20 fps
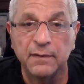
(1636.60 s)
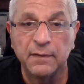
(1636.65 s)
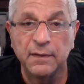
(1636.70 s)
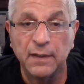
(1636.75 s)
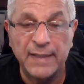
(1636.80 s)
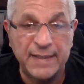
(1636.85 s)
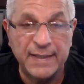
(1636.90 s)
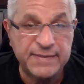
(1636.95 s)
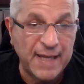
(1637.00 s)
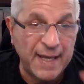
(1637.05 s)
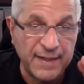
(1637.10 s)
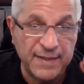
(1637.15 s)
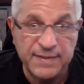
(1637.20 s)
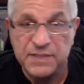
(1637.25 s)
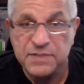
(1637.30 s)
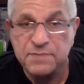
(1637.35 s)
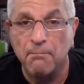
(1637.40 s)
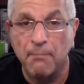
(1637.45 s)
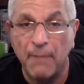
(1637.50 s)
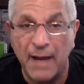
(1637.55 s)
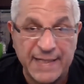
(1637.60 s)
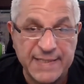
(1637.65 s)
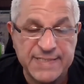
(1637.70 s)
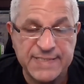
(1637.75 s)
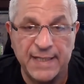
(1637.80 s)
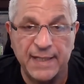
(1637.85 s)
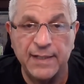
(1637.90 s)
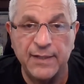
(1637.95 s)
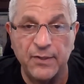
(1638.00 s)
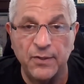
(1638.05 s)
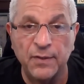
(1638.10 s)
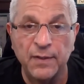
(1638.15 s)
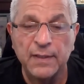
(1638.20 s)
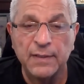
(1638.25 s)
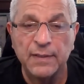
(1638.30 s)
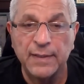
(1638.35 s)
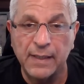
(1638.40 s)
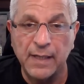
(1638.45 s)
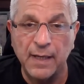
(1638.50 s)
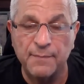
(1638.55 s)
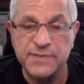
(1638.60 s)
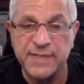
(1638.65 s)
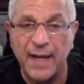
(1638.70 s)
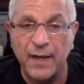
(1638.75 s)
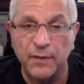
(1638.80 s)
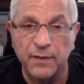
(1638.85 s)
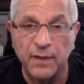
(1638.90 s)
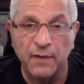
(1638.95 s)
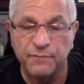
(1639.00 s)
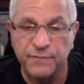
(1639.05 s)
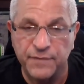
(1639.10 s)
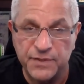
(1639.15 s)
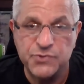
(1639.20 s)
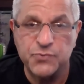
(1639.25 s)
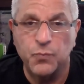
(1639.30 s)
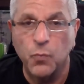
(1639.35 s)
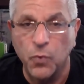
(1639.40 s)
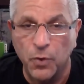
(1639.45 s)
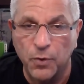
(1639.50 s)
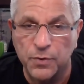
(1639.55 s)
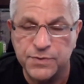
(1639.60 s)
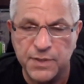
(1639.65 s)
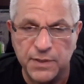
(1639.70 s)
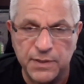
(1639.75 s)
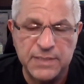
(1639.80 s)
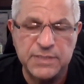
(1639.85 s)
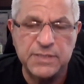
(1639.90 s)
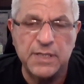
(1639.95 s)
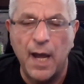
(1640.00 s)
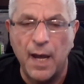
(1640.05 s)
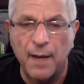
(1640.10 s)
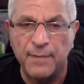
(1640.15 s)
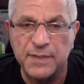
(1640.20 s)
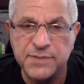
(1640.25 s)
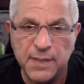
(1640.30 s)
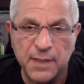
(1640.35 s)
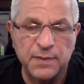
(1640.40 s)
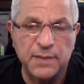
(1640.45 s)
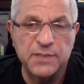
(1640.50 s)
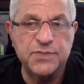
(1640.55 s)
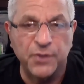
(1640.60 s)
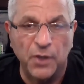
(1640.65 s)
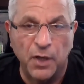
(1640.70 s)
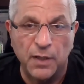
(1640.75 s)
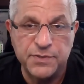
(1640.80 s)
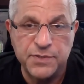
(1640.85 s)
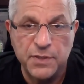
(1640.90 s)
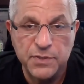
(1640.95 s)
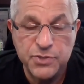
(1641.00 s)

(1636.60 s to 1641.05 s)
And that's kind of this mindset here that comes out of this words and these comments and these thoughts.